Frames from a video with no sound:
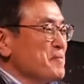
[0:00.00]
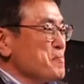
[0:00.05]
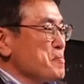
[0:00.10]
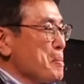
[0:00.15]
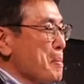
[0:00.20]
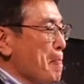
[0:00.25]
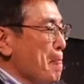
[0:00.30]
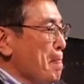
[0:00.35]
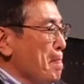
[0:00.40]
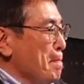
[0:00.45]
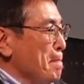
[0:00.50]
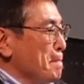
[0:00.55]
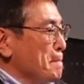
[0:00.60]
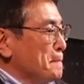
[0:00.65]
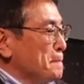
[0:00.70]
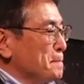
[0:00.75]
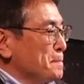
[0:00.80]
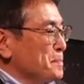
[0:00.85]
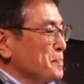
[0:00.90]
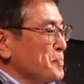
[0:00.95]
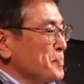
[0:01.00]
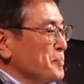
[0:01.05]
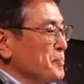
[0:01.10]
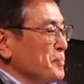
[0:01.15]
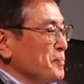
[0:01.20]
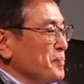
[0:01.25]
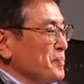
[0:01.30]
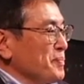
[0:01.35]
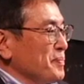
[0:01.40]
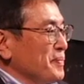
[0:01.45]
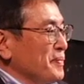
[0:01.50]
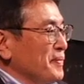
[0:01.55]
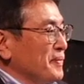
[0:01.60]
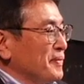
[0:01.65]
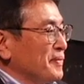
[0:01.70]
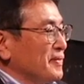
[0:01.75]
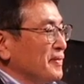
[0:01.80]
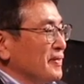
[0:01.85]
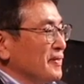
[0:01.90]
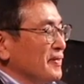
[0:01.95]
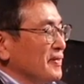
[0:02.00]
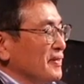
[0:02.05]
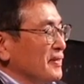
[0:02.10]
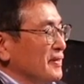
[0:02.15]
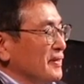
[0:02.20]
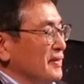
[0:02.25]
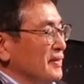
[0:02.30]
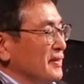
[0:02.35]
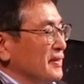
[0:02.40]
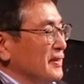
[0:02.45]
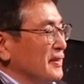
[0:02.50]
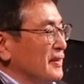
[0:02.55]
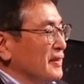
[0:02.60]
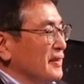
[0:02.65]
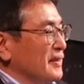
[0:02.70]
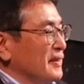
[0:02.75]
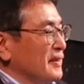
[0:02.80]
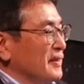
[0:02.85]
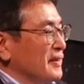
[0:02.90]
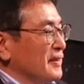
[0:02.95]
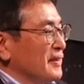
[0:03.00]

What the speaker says: Nothing is said.